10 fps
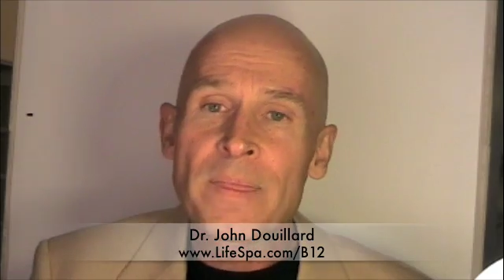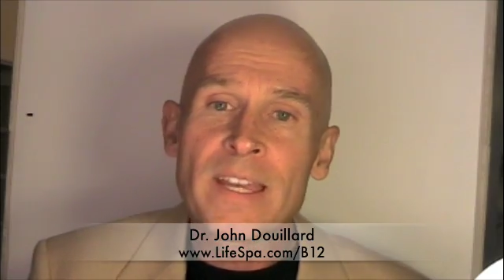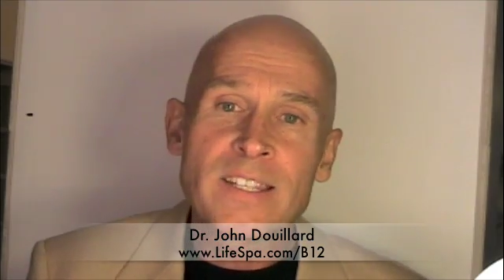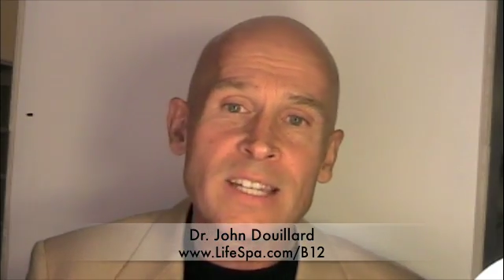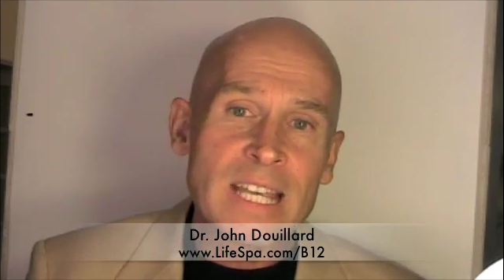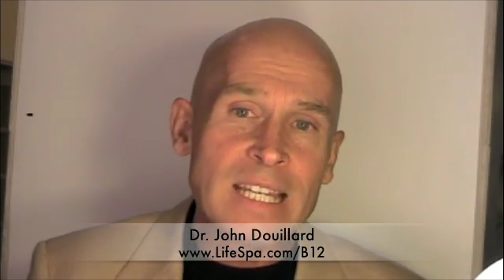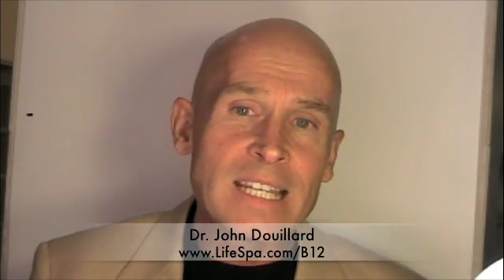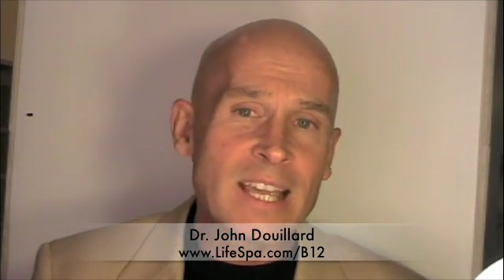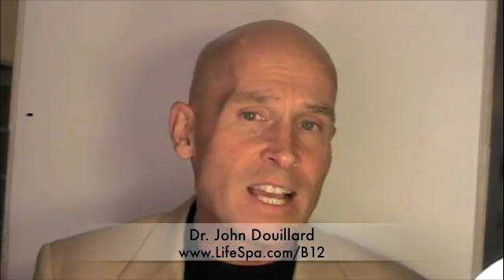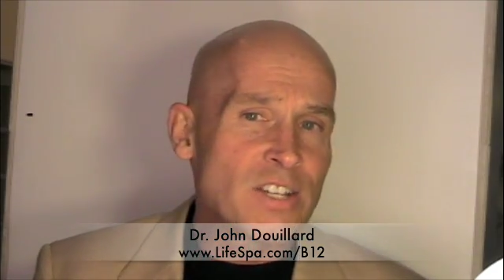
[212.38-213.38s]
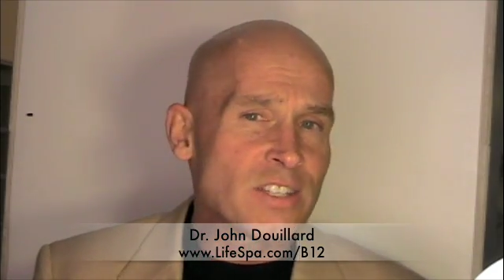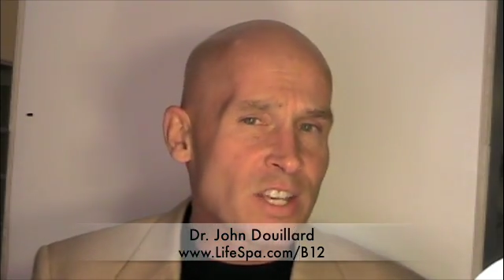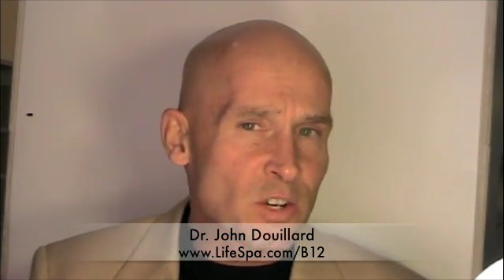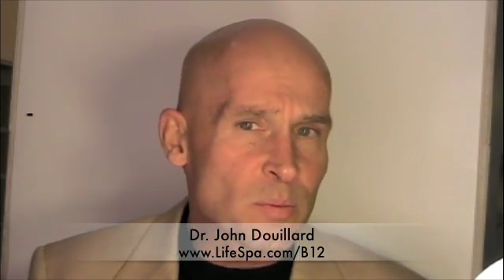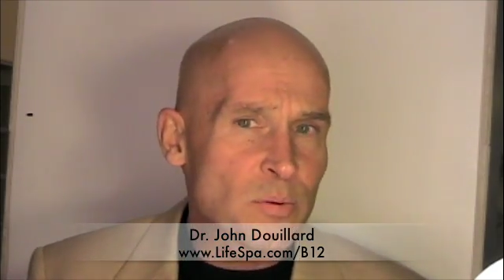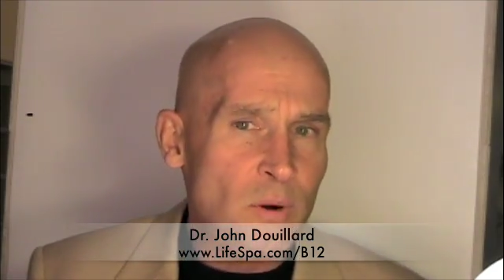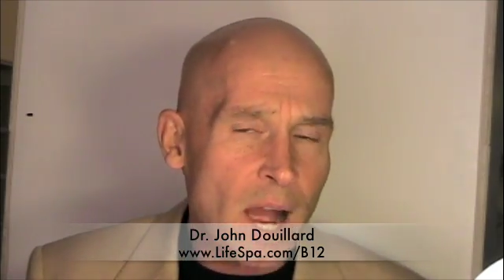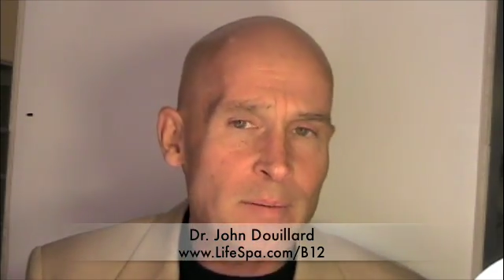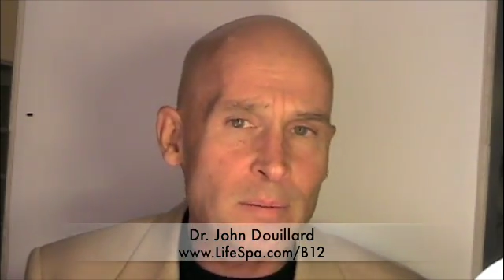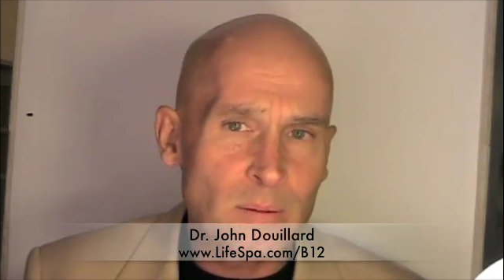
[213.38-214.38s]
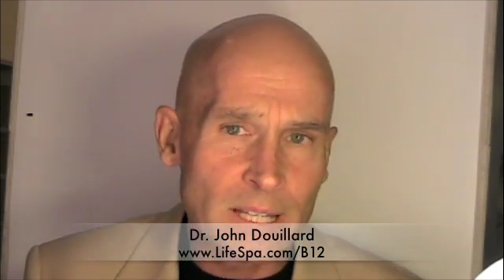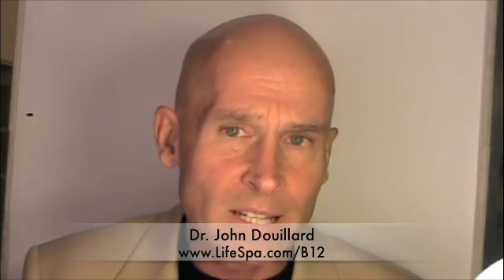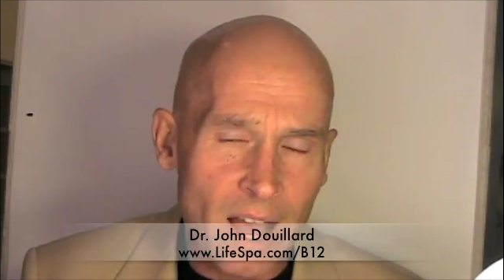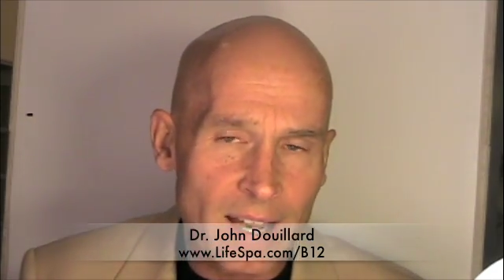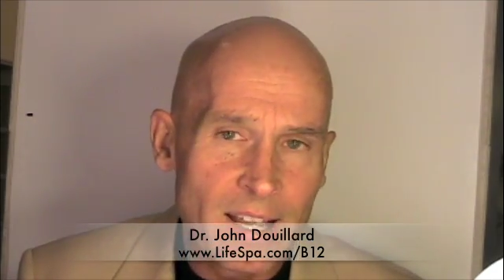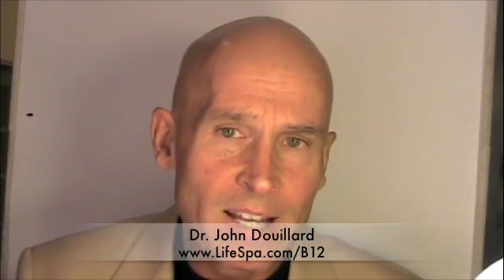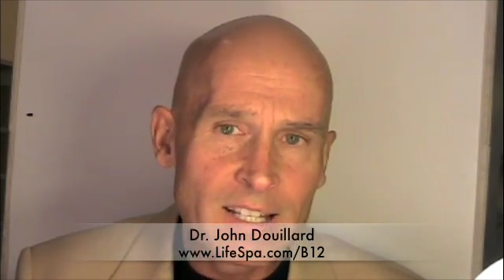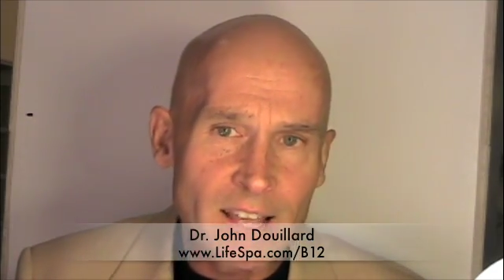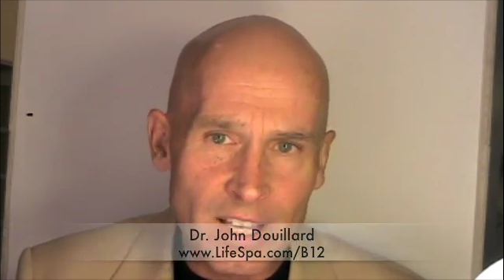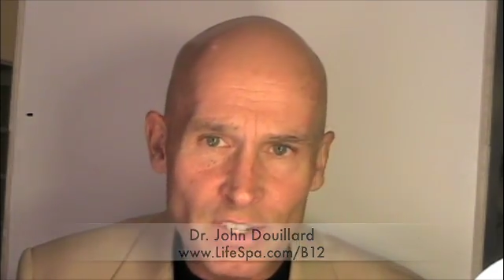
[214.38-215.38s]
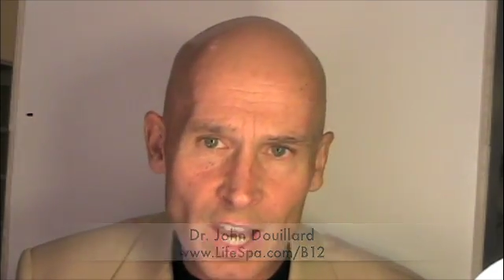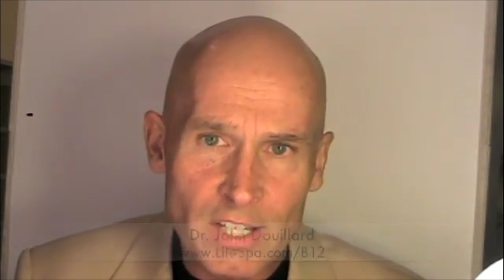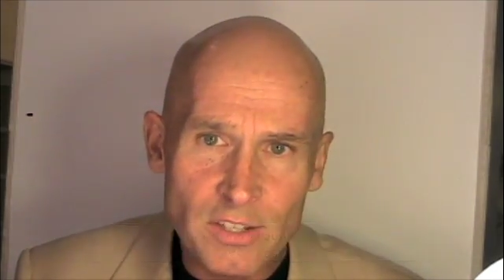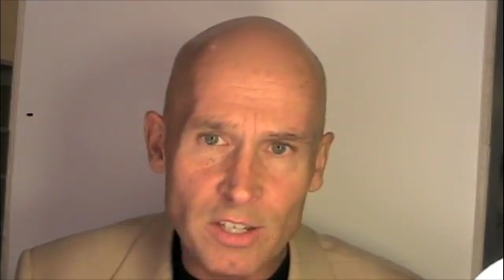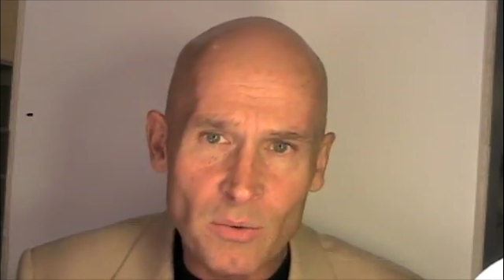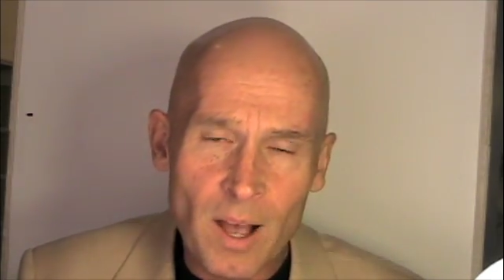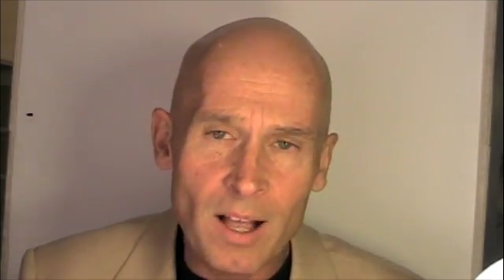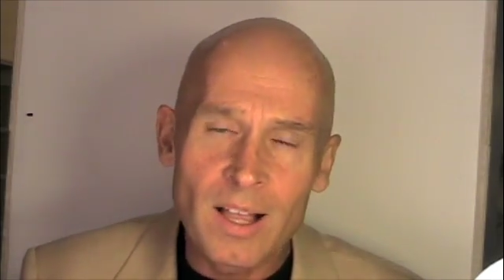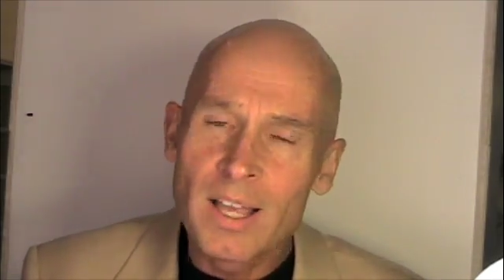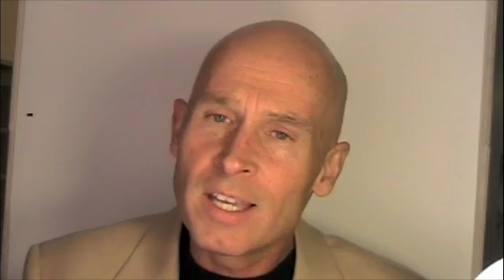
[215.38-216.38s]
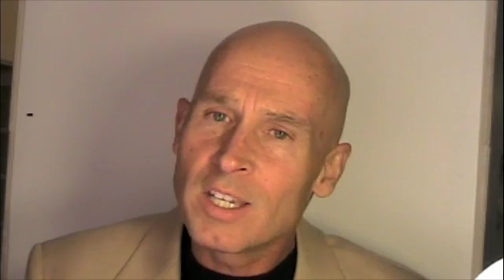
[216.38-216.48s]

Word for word: is an indication that you're probably not digesting well.